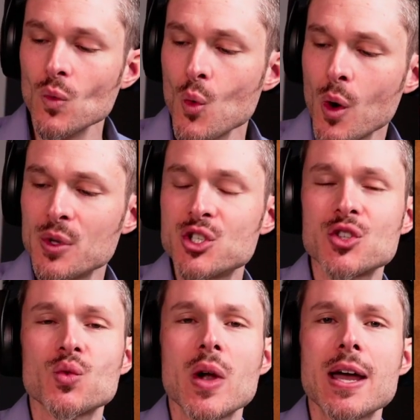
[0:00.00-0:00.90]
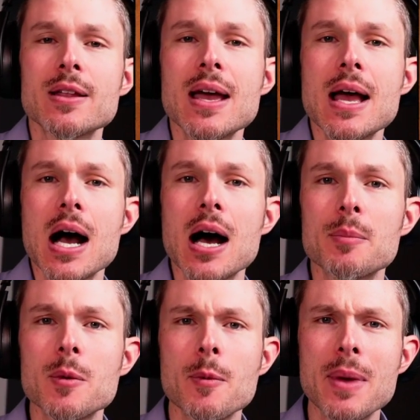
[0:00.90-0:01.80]
what we just read,
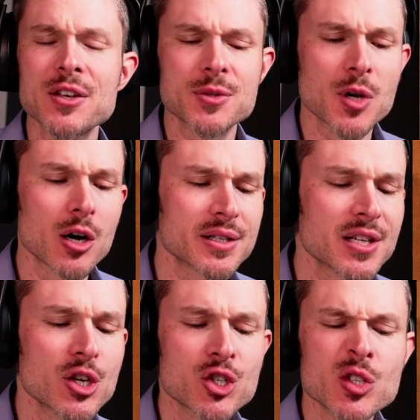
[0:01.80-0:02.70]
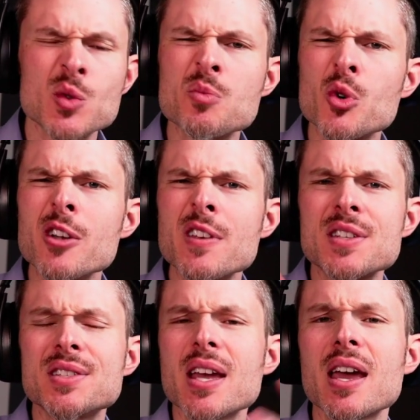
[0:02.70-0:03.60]
maybe make some connotations with previous
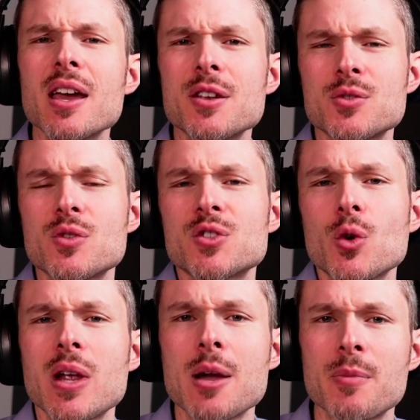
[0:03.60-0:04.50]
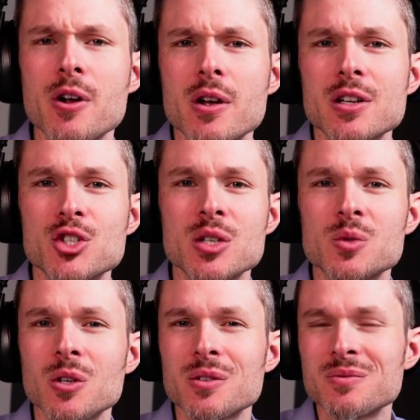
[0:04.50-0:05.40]
days or the zodiac period in
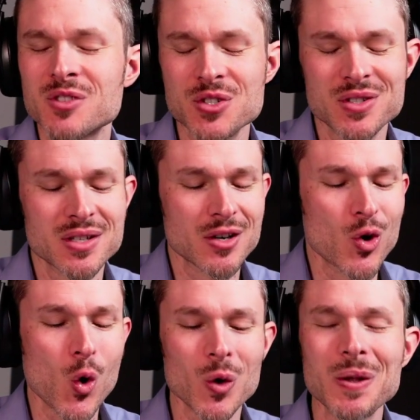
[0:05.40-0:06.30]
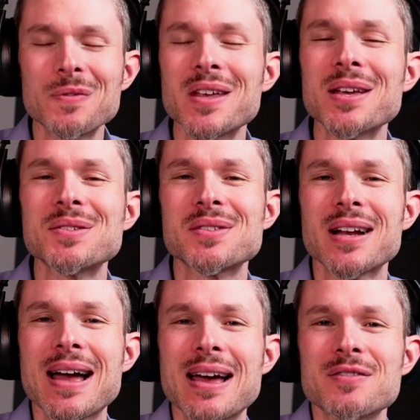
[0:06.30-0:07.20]
general, and just to correlate things that
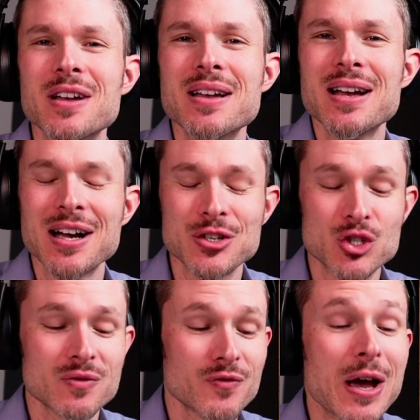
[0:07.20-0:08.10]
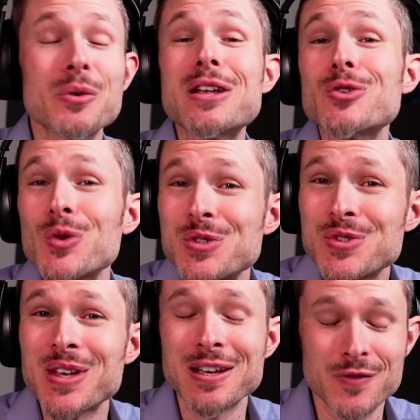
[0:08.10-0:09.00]
I have found
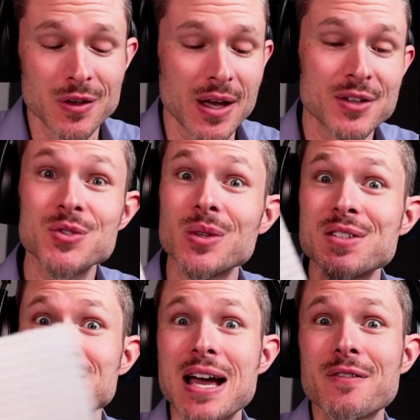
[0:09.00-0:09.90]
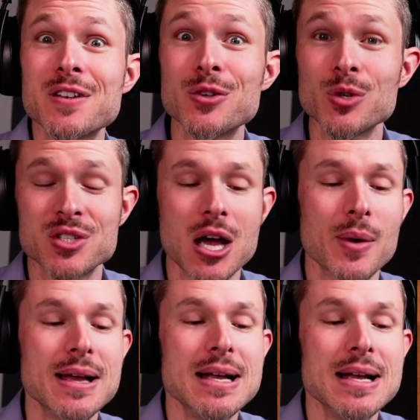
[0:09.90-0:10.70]
interesting, if you like. So let's dive into it, shall we?